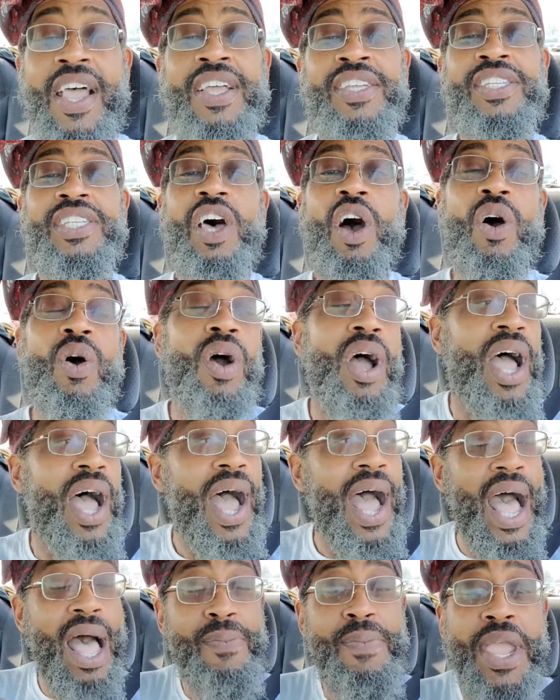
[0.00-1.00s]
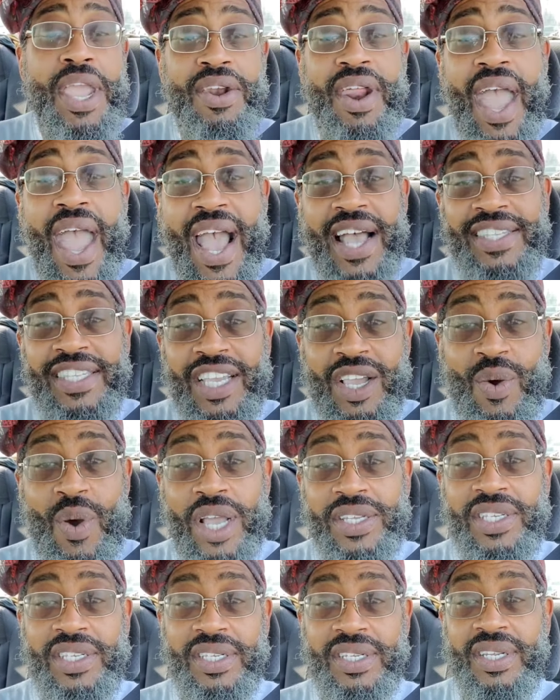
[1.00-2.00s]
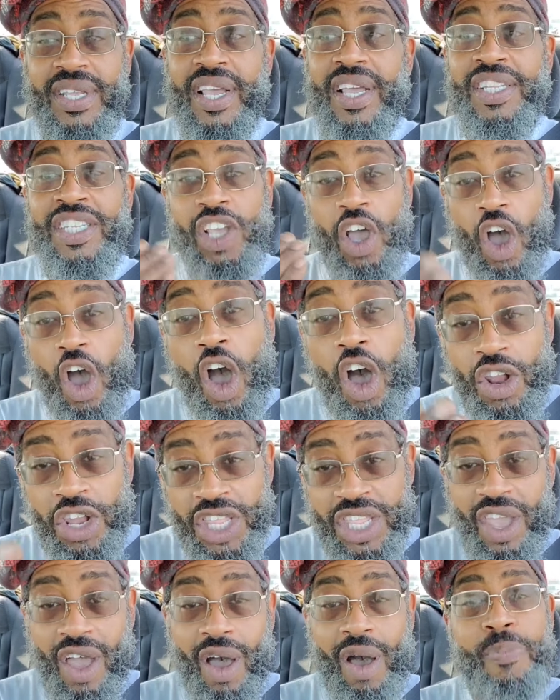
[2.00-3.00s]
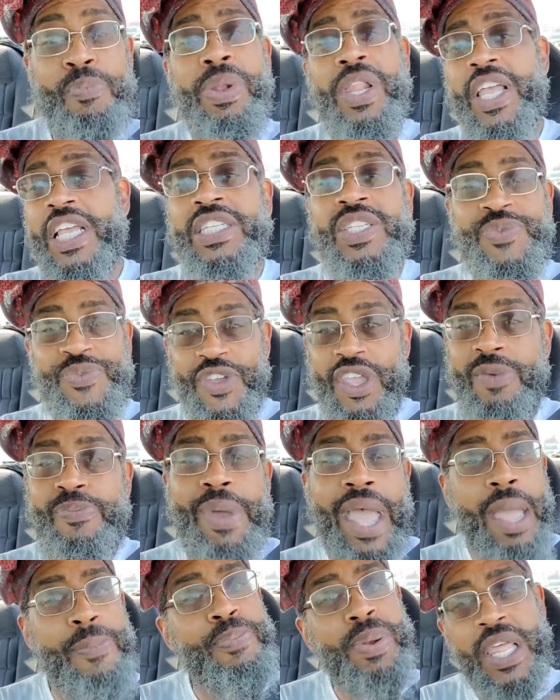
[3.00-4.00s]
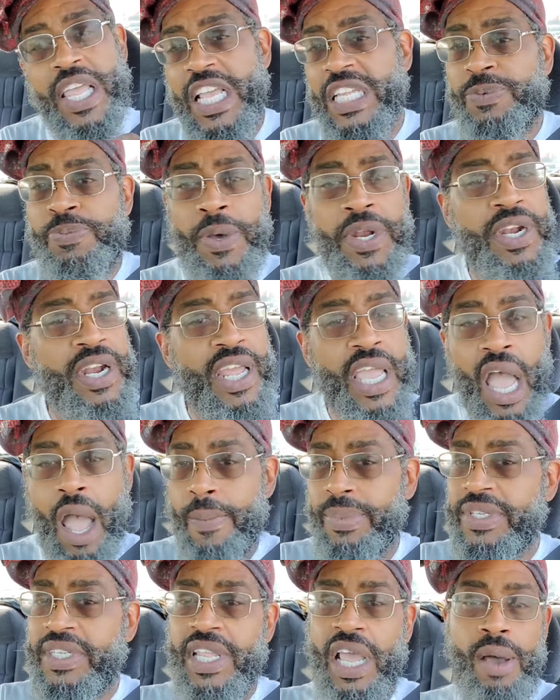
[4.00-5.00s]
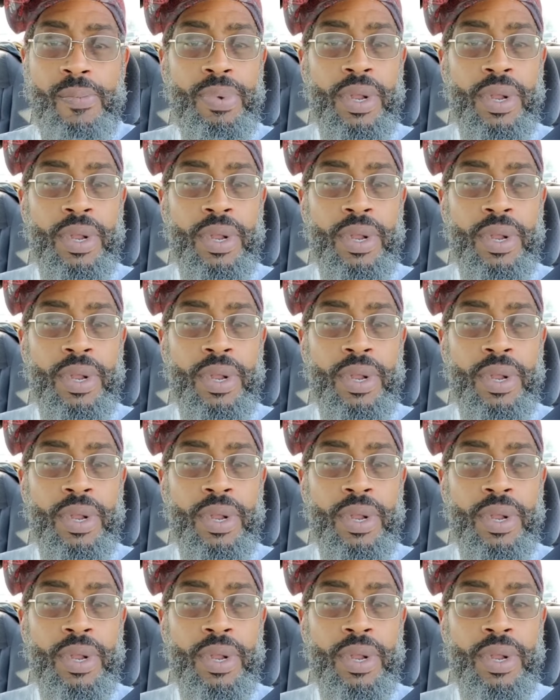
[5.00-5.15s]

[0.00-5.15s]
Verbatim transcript: So I'm here to ask a question to all of y'all. Please feedback. Please put in the comments down